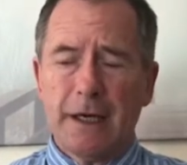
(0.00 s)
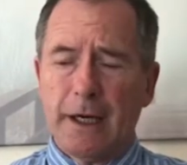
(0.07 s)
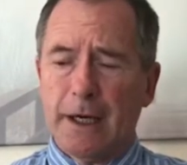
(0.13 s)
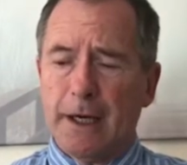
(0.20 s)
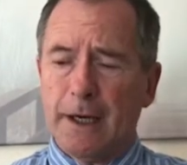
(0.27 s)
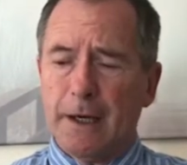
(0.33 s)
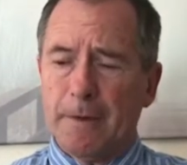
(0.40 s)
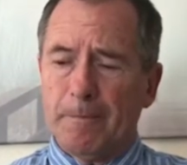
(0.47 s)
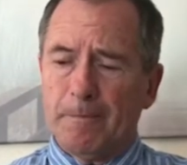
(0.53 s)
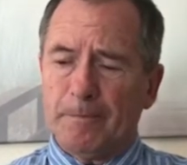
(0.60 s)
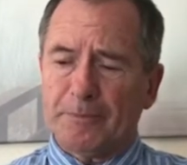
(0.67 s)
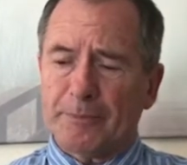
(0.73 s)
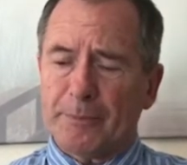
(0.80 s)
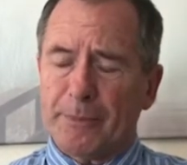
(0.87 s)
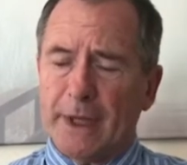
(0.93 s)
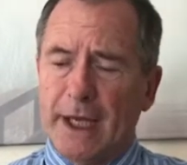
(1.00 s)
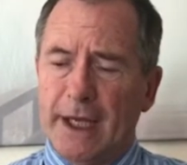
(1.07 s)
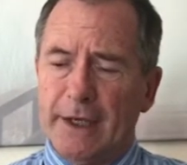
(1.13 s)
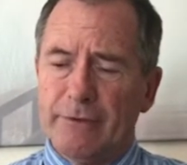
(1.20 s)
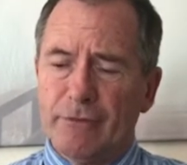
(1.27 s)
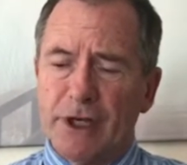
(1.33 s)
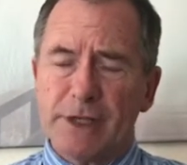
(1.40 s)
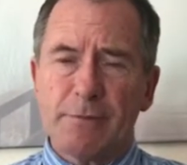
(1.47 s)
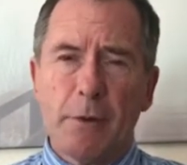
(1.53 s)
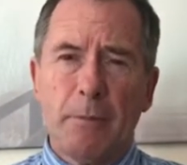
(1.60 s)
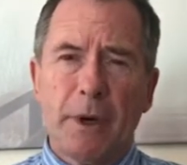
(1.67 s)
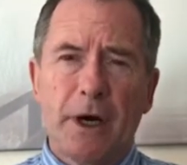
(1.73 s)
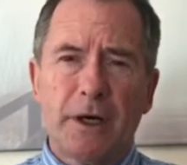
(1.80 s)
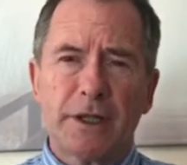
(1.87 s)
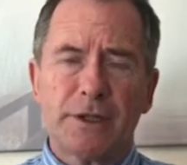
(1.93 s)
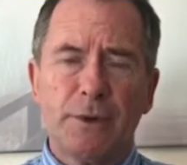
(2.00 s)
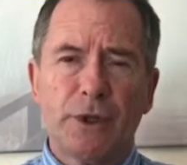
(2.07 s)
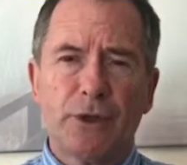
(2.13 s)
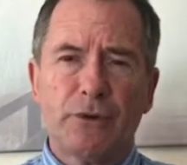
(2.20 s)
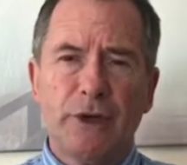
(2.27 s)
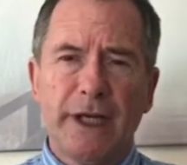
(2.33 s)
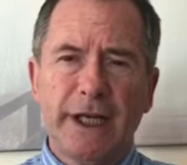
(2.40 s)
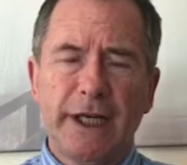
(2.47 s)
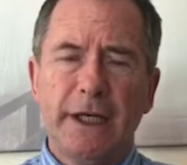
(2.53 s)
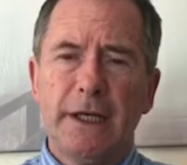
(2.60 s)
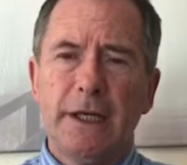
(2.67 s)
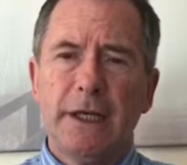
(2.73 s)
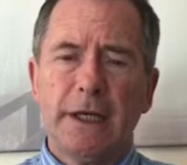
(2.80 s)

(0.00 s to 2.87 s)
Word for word: um, in Richmond Park to agree.